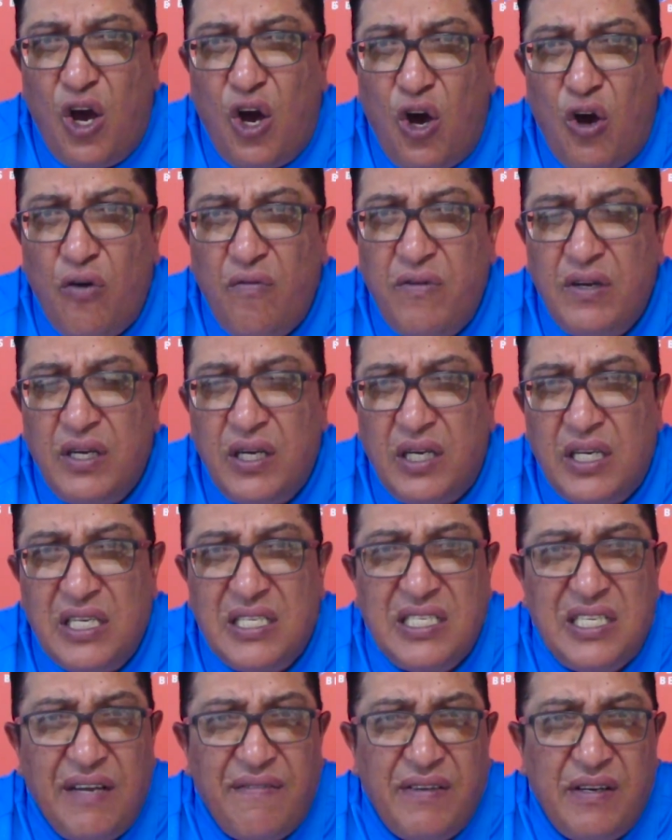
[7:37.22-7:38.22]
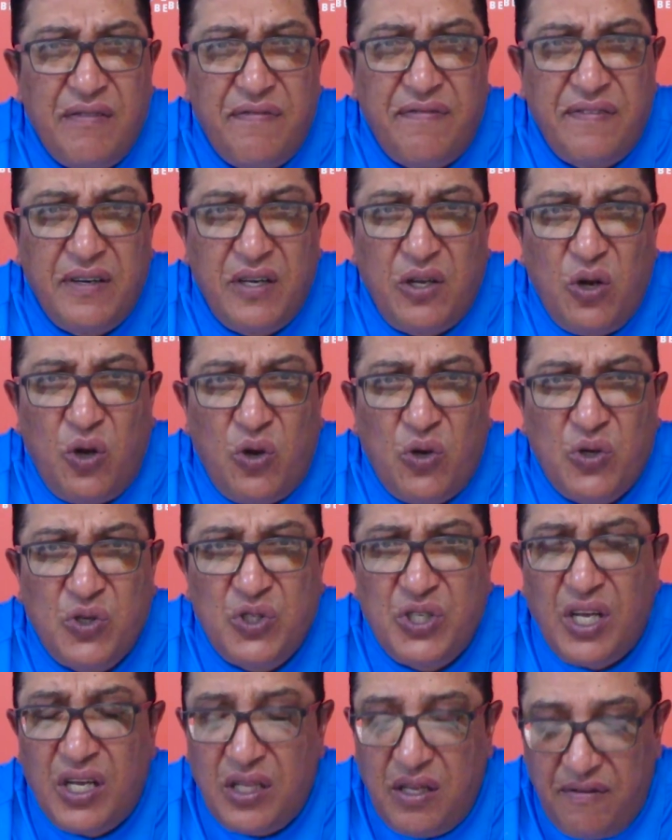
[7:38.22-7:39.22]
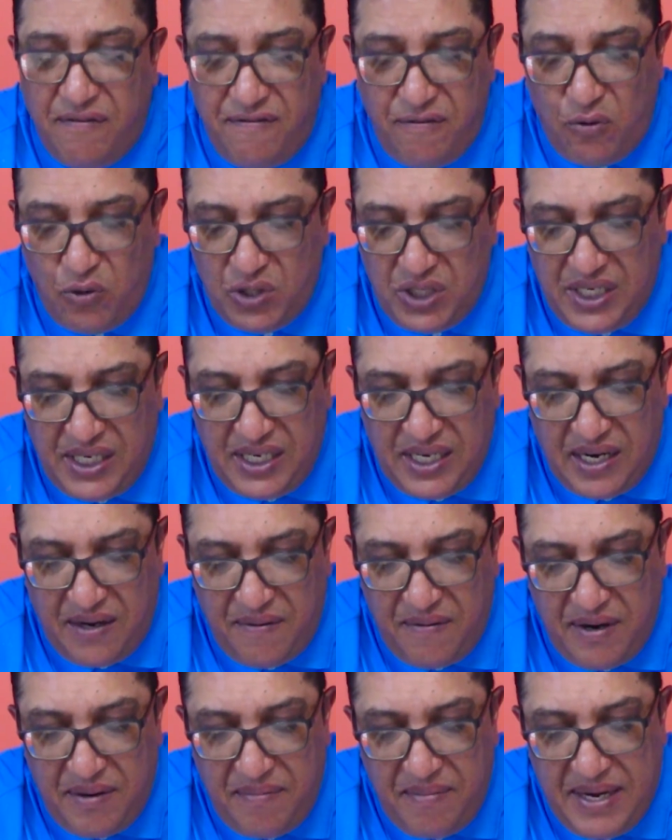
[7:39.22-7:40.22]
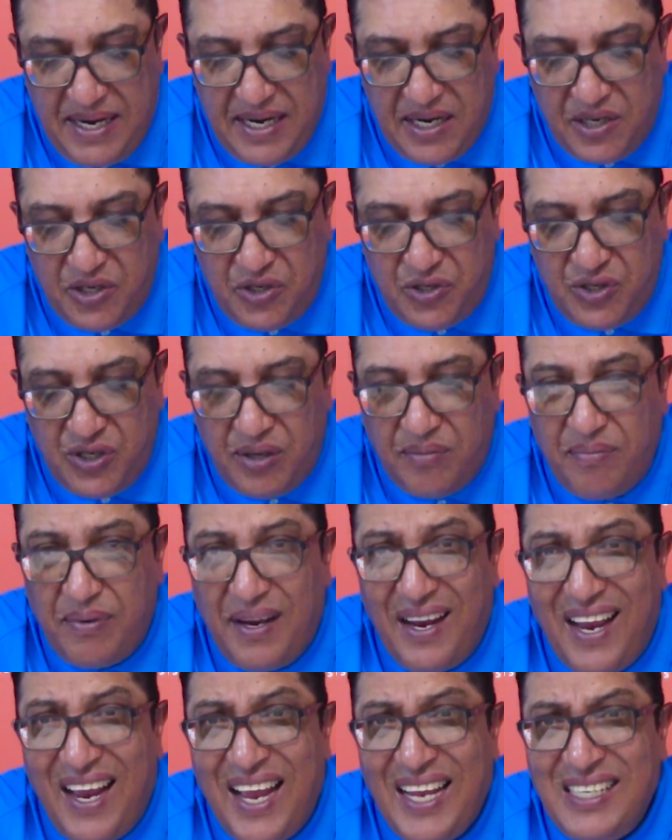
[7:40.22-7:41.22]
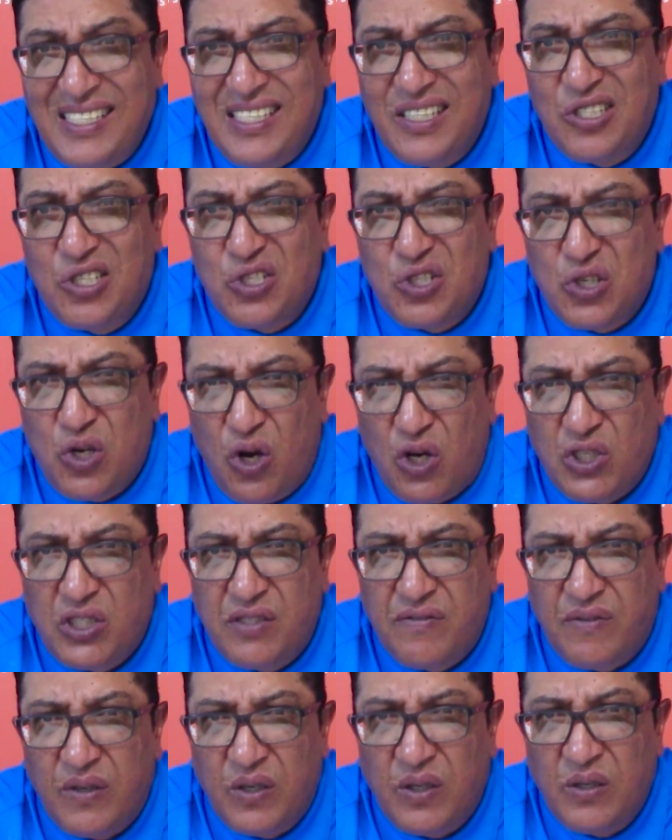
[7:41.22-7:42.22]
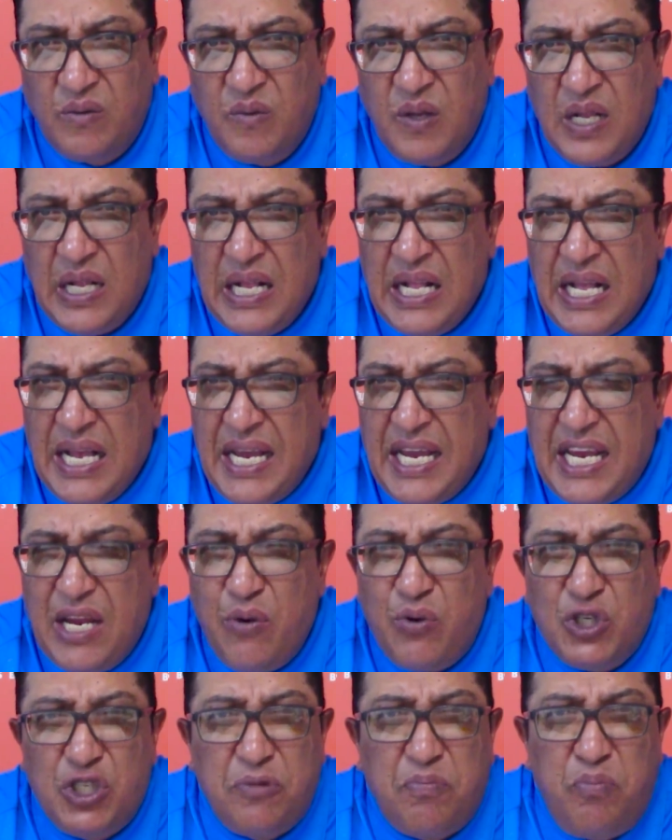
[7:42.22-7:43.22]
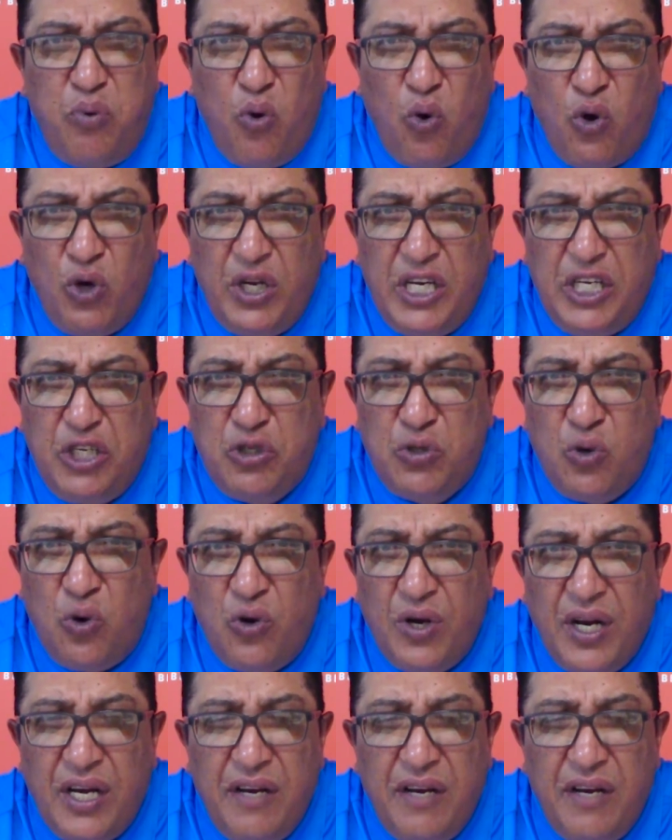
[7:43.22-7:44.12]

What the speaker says: over 7 furlongs, the 1,400-meter trip at Scottsville, he was poorly drawn.